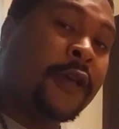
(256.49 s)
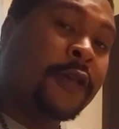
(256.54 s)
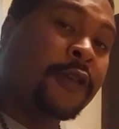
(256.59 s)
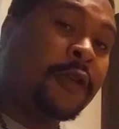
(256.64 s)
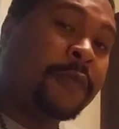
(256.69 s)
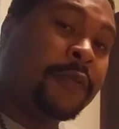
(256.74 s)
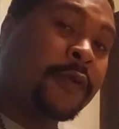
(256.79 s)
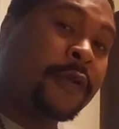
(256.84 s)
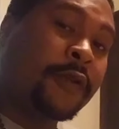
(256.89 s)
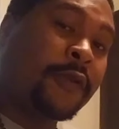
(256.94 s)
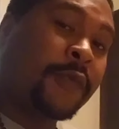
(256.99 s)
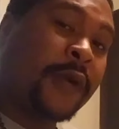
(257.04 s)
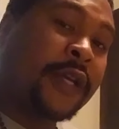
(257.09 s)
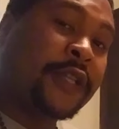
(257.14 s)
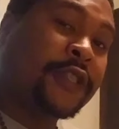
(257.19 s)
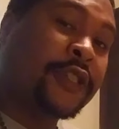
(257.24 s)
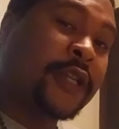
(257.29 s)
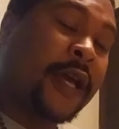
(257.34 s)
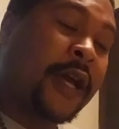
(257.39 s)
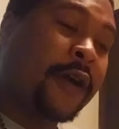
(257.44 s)
you put away
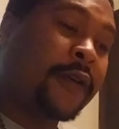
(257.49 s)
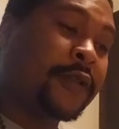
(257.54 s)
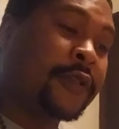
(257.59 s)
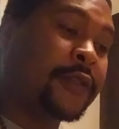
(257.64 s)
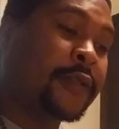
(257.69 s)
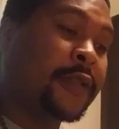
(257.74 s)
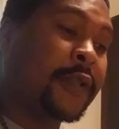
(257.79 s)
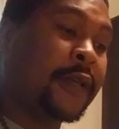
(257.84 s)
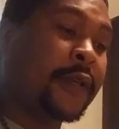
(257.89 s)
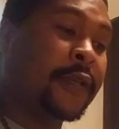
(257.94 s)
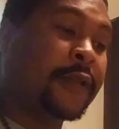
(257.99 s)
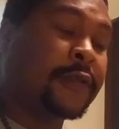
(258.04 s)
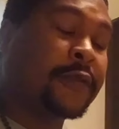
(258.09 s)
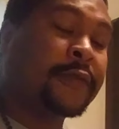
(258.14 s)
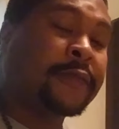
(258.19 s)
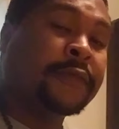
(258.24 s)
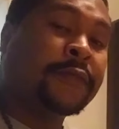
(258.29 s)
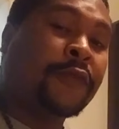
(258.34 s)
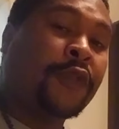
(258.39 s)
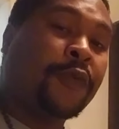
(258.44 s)
childish things.